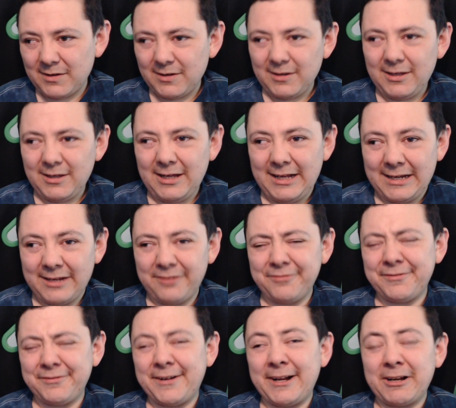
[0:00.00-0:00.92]
any
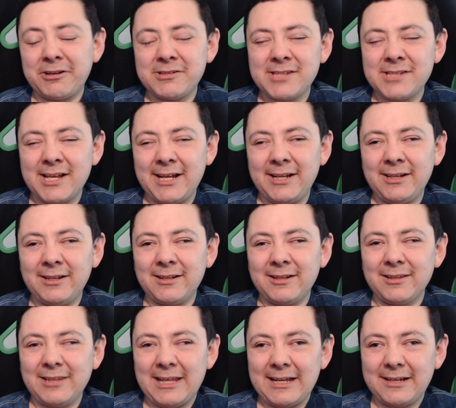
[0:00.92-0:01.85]
fire sign,
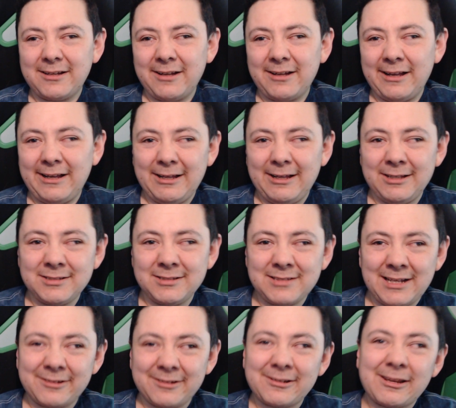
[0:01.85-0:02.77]
like
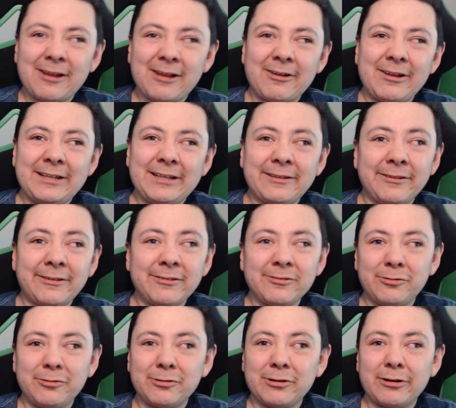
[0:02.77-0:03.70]
Sagittarius
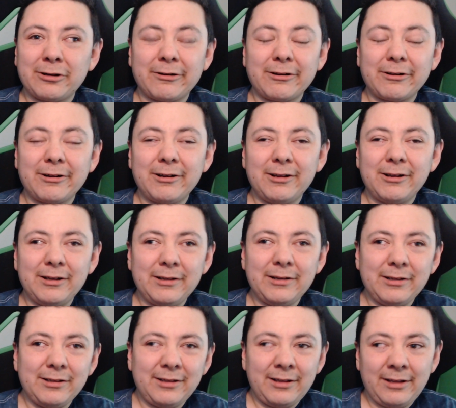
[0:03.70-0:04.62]
or
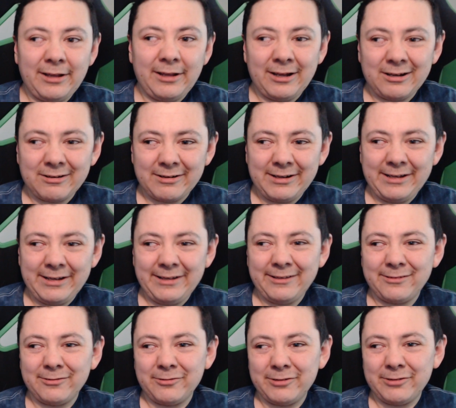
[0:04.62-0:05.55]

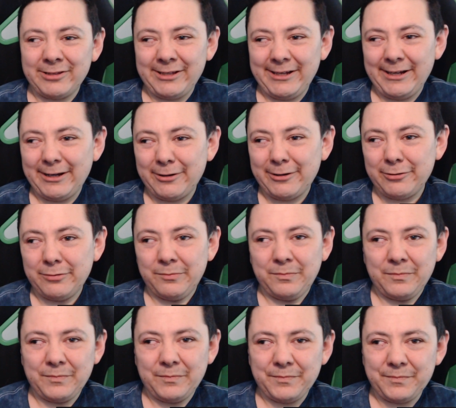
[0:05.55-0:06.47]
Aries or Leo,
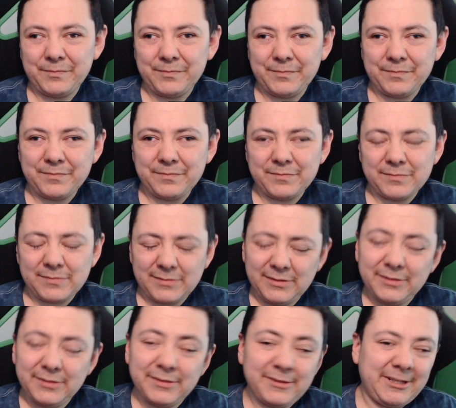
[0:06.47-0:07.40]

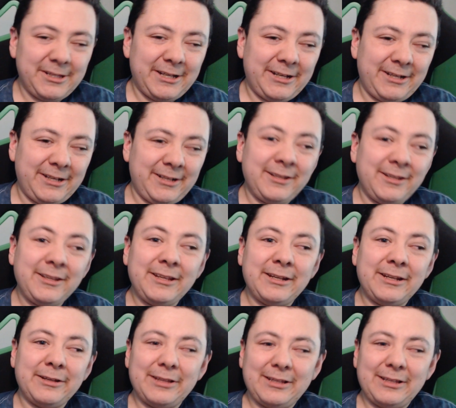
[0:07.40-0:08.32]
then,
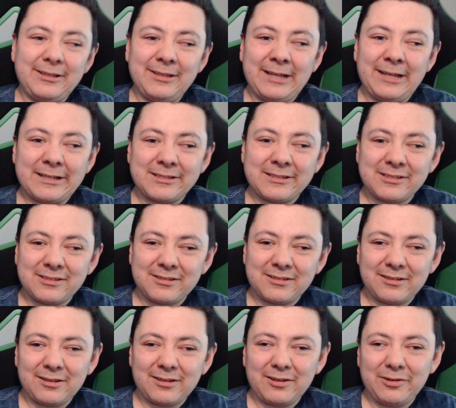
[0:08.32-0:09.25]
you know,
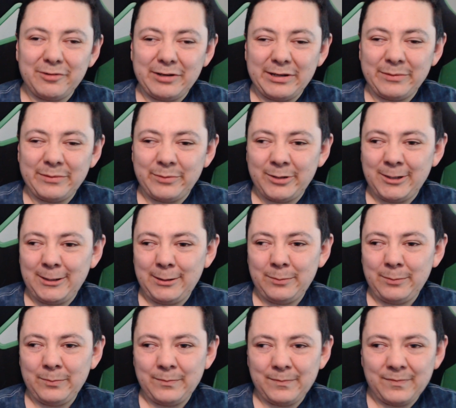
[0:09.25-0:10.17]
that's going to
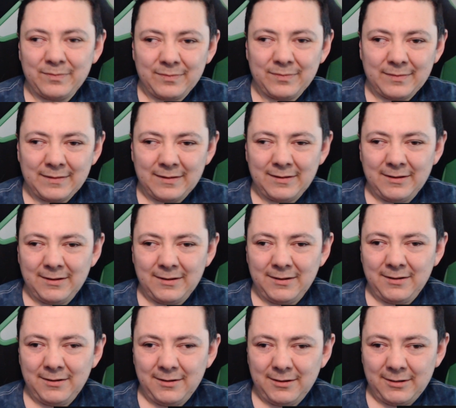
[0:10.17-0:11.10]
be,
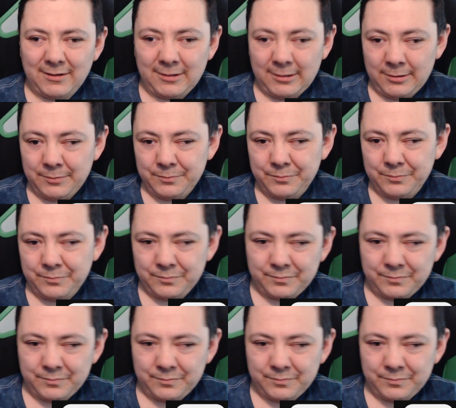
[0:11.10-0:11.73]
you